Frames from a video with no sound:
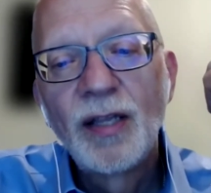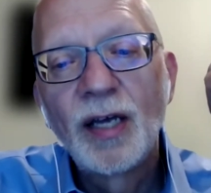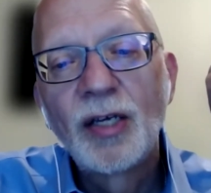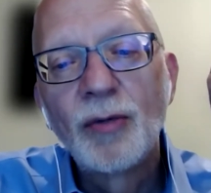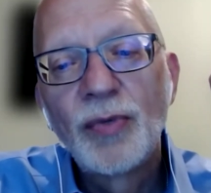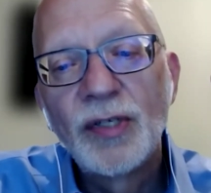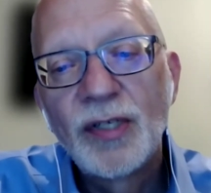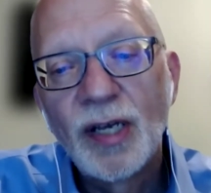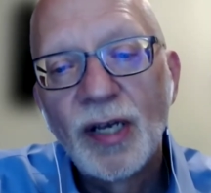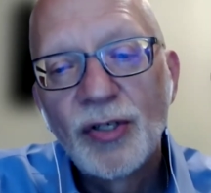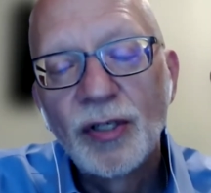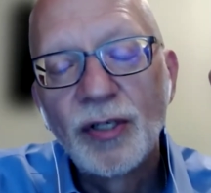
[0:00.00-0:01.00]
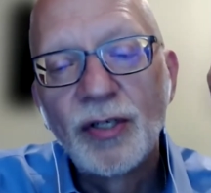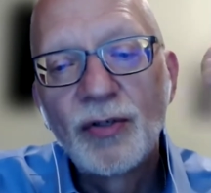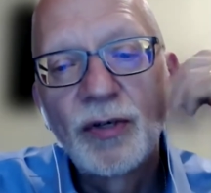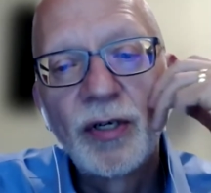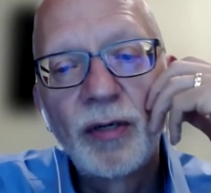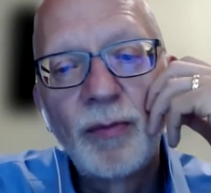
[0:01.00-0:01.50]
that could potentially
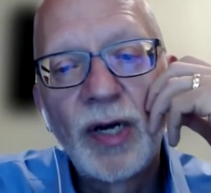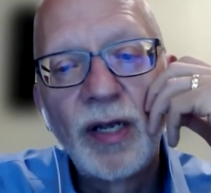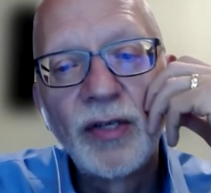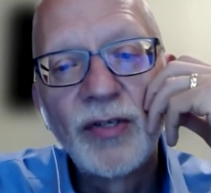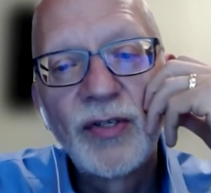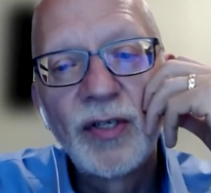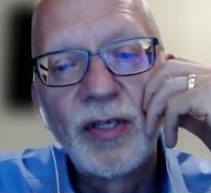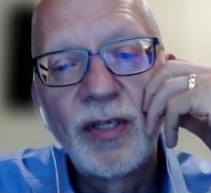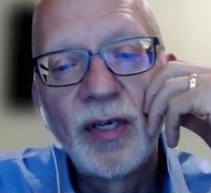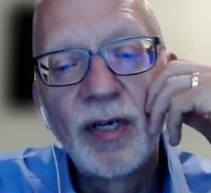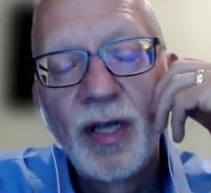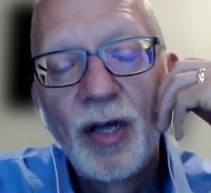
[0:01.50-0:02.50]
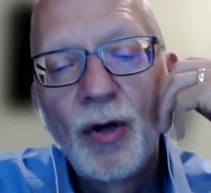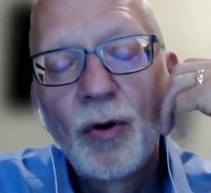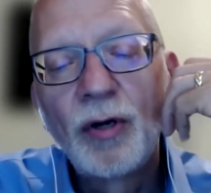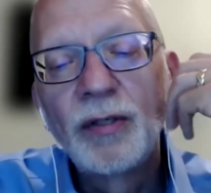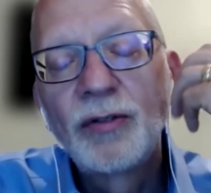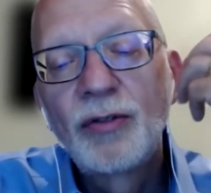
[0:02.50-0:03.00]
trigger myasthenia.
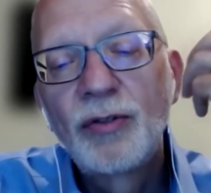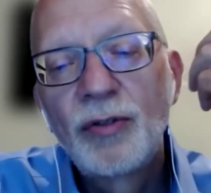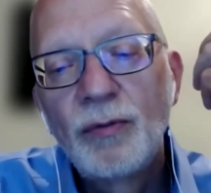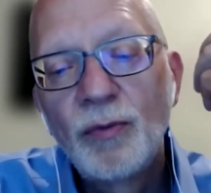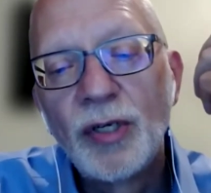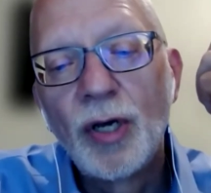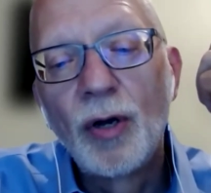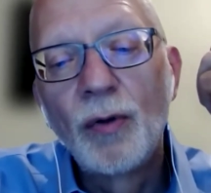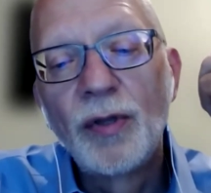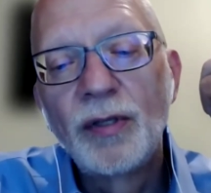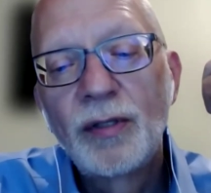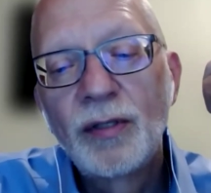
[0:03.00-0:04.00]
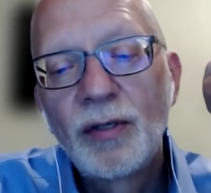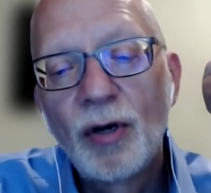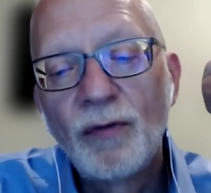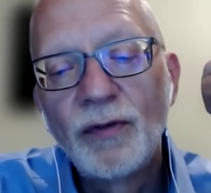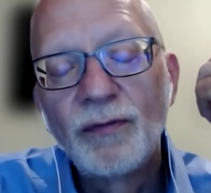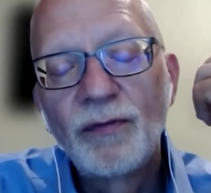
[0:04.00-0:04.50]
Or we know that the
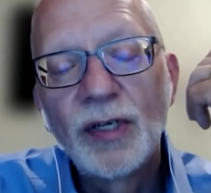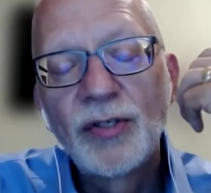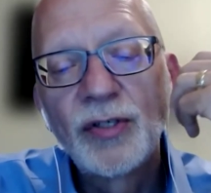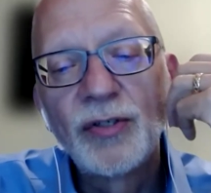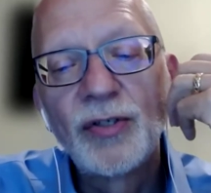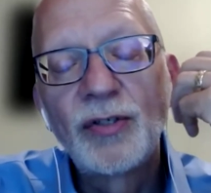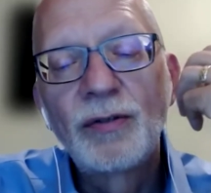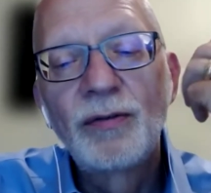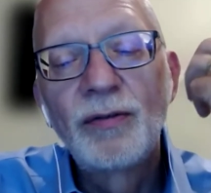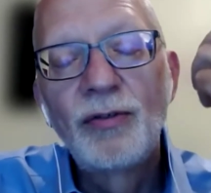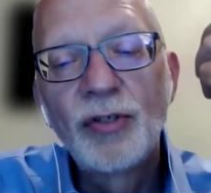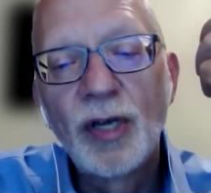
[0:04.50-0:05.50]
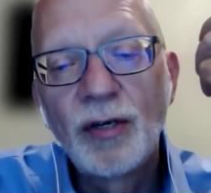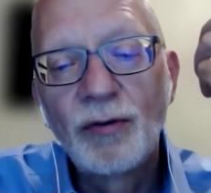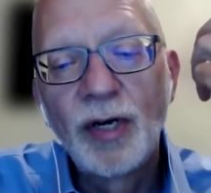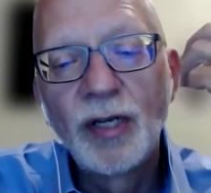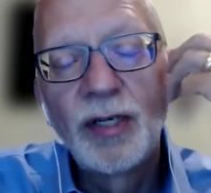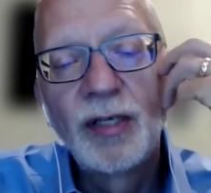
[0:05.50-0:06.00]
COVID infections
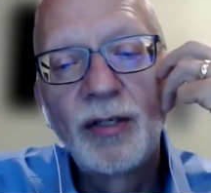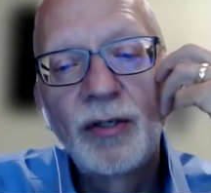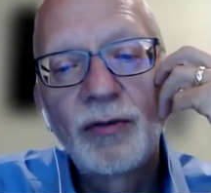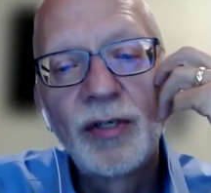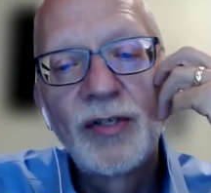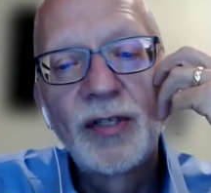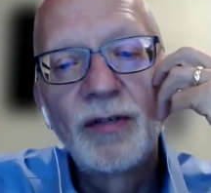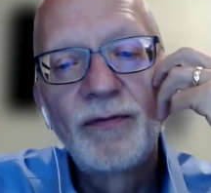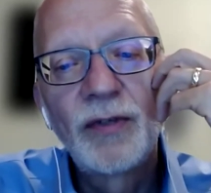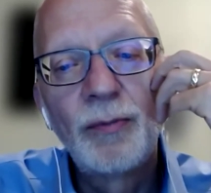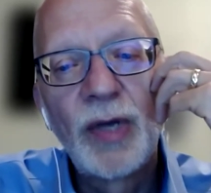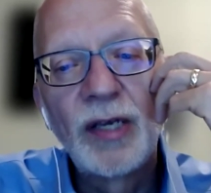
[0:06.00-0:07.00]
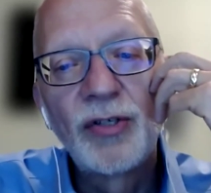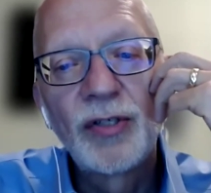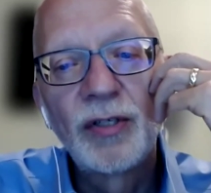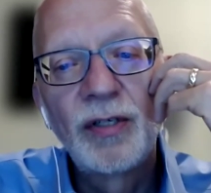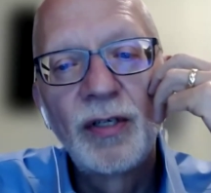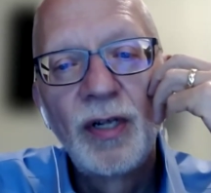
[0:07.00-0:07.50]
generate increased
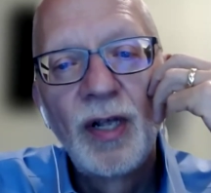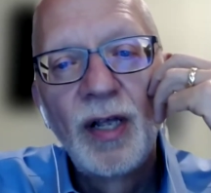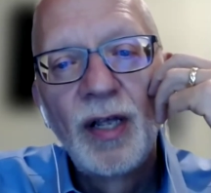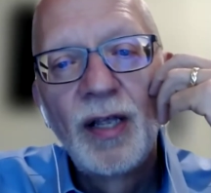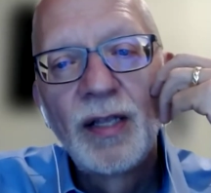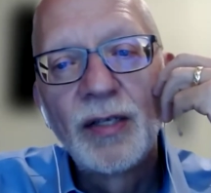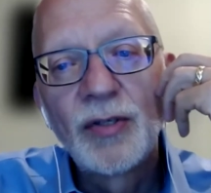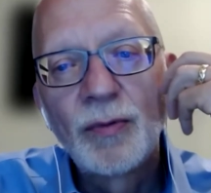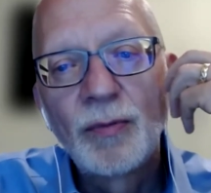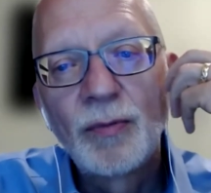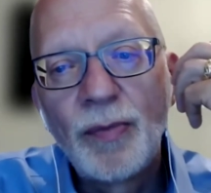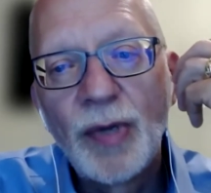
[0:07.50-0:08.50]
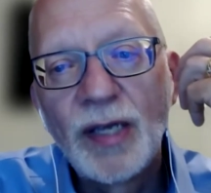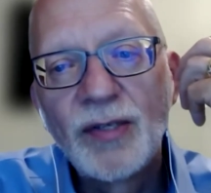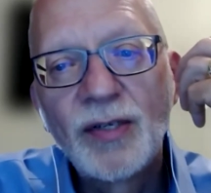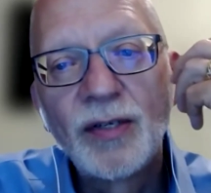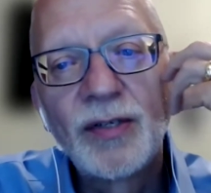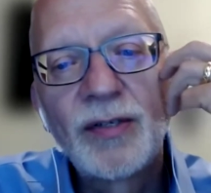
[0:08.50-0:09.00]
inflammation. It's sort of the
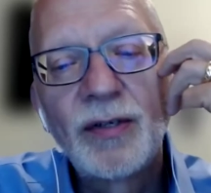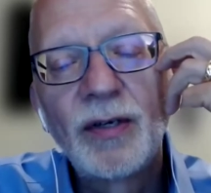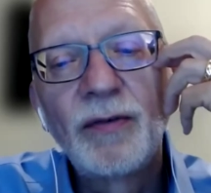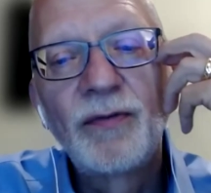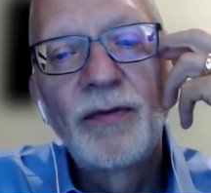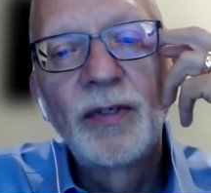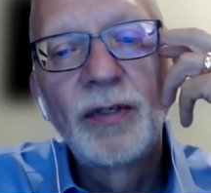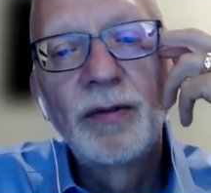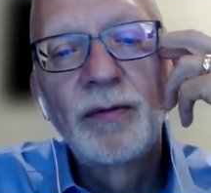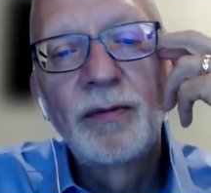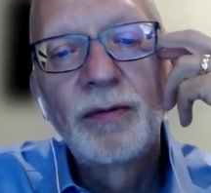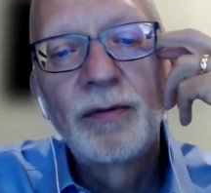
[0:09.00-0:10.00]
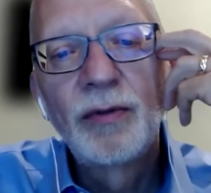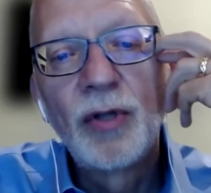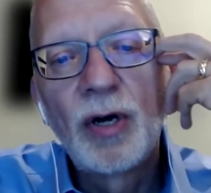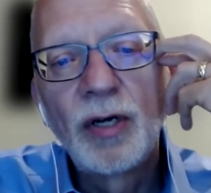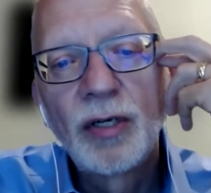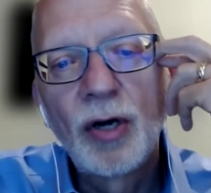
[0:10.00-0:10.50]
basis of the
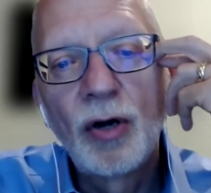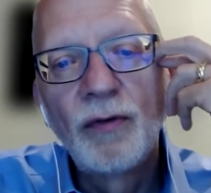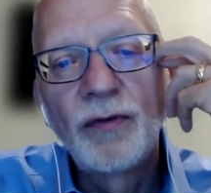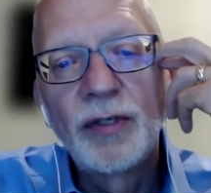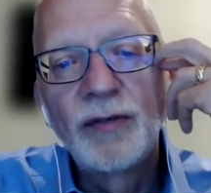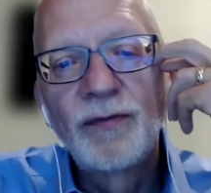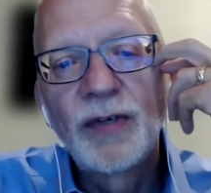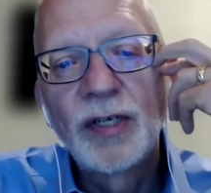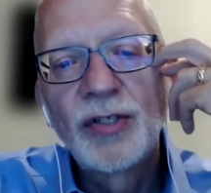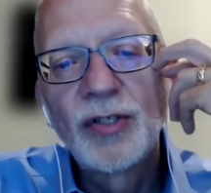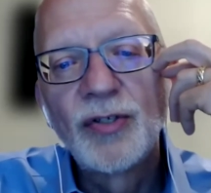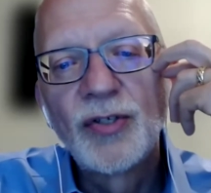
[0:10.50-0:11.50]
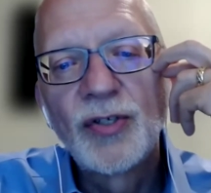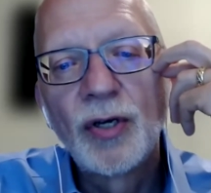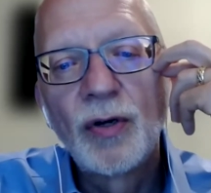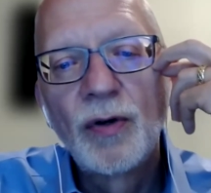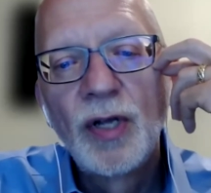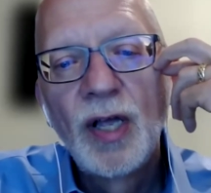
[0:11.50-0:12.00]
long COVID infection.
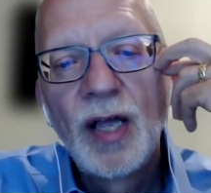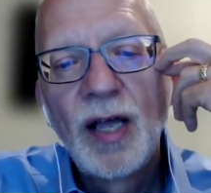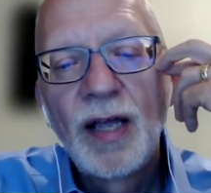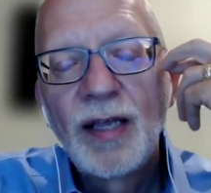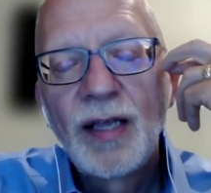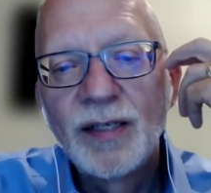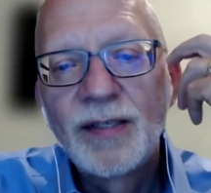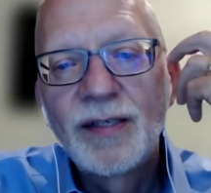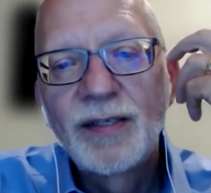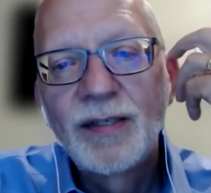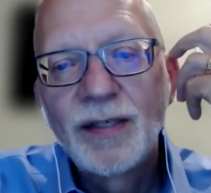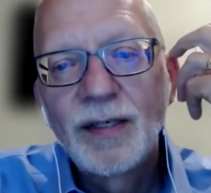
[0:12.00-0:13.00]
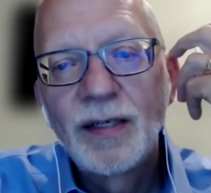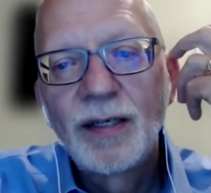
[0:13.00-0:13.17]
So it's